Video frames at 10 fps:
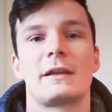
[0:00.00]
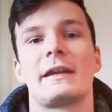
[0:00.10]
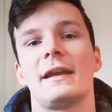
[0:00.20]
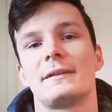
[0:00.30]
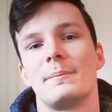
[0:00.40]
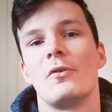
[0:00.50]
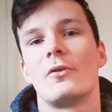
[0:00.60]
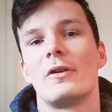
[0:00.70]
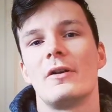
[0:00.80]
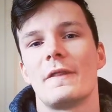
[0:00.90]
get
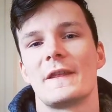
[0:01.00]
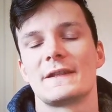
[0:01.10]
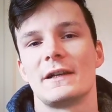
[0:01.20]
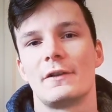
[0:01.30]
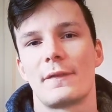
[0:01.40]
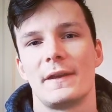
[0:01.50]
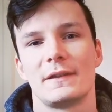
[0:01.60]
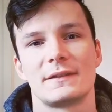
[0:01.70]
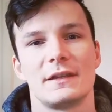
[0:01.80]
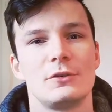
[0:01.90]
more on the side of
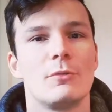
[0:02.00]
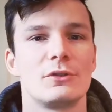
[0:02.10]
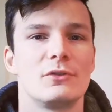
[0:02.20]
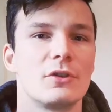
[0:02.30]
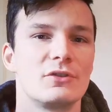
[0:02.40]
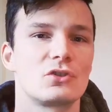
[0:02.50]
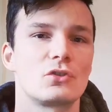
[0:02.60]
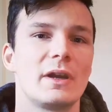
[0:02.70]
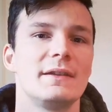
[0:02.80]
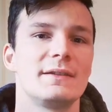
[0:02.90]
things that you want to
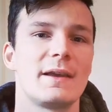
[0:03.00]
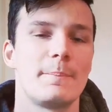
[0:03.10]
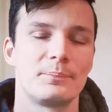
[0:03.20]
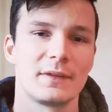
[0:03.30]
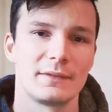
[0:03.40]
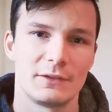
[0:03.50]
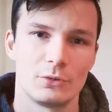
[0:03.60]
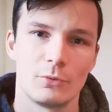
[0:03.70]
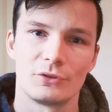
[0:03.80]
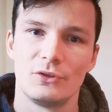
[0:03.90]
constrain them, that
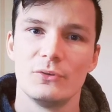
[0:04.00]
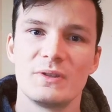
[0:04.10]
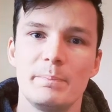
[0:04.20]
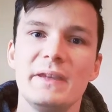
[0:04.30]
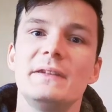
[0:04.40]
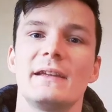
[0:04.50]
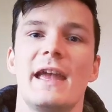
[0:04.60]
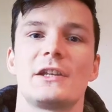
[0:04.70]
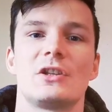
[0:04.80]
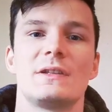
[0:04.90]
you want to use beating
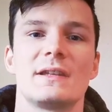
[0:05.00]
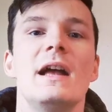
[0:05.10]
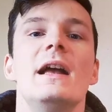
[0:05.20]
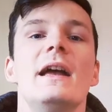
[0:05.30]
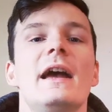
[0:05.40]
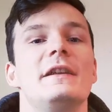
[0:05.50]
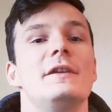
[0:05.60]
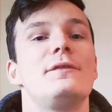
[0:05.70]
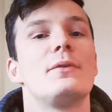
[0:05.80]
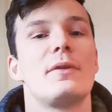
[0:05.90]
actions. And
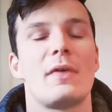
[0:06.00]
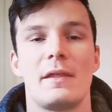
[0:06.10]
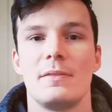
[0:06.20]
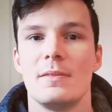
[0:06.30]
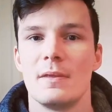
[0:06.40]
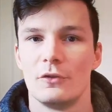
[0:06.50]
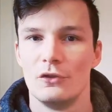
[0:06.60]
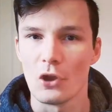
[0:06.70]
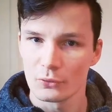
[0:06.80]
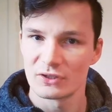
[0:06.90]
if you then
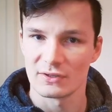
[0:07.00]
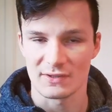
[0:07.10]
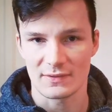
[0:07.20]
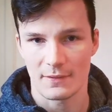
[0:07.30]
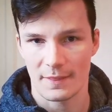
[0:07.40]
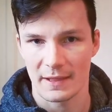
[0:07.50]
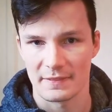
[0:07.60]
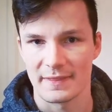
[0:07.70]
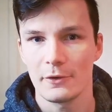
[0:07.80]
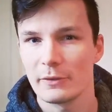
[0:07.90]
notice
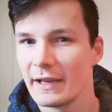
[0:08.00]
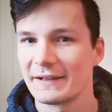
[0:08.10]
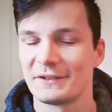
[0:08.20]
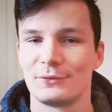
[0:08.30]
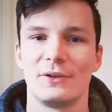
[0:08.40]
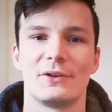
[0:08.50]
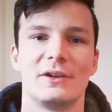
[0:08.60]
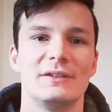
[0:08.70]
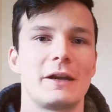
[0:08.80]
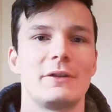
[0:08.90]
that they react to
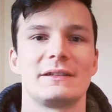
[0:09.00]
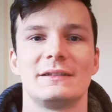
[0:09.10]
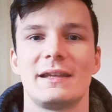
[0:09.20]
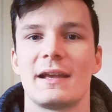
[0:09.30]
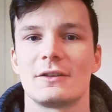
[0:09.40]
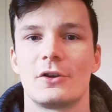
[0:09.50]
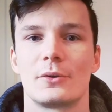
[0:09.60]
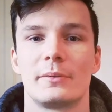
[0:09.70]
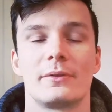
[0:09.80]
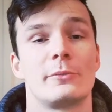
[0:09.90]
your direct attacks
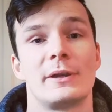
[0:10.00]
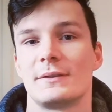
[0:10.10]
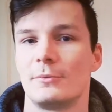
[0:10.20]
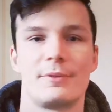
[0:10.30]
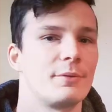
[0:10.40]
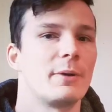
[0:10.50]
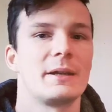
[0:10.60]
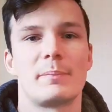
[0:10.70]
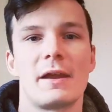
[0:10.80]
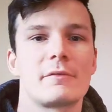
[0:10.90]
or ways with the
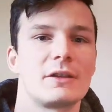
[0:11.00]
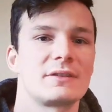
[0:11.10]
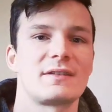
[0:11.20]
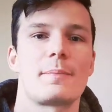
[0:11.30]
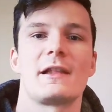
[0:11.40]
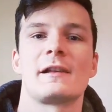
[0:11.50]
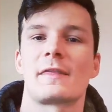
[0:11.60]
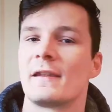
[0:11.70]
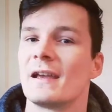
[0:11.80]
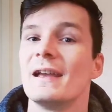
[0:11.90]
white parry or something like
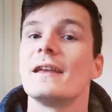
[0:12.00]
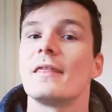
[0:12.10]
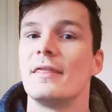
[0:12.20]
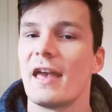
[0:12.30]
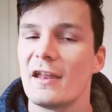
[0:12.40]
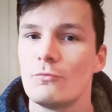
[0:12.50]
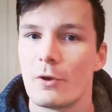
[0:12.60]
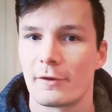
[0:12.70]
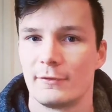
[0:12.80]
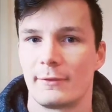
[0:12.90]
that, then
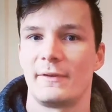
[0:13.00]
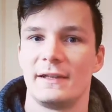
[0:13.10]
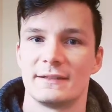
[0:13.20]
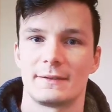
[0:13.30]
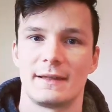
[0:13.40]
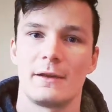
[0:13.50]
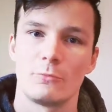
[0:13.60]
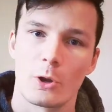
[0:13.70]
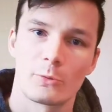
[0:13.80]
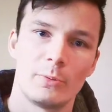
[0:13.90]
work with feints, then
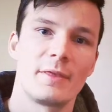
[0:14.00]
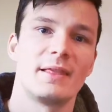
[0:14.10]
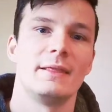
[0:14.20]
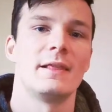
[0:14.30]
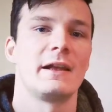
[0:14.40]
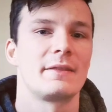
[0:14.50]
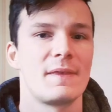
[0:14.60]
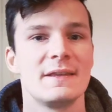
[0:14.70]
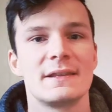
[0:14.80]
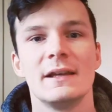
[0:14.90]
work with like
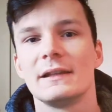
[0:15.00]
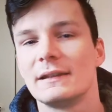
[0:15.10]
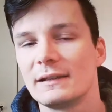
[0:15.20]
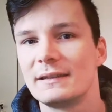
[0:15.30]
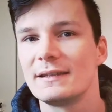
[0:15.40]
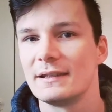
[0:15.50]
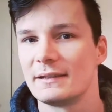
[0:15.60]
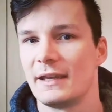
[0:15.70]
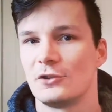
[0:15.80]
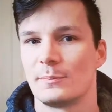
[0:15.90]
these little
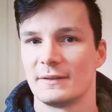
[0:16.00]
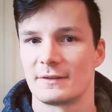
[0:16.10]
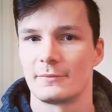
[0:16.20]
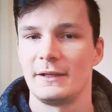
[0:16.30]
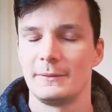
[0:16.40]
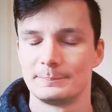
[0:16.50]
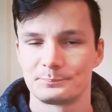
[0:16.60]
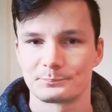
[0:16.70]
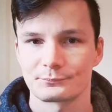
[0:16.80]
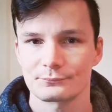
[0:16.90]
disengagements, right?
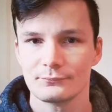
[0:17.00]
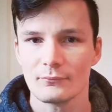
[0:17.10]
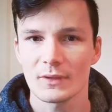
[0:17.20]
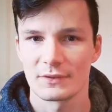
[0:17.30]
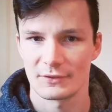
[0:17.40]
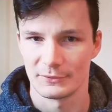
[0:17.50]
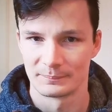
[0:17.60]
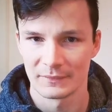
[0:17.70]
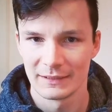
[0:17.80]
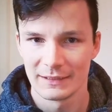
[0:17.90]
So
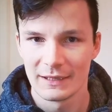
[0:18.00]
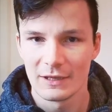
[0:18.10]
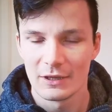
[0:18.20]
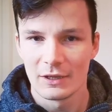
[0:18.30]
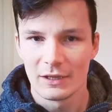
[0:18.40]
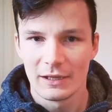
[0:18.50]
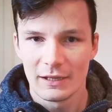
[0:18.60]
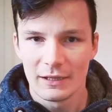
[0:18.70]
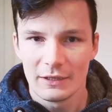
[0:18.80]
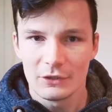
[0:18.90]

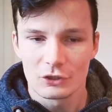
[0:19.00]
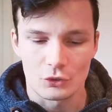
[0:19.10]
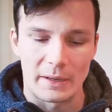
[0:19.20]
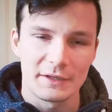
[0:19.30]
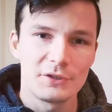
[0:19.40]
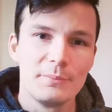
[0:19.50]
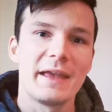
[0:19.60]
try to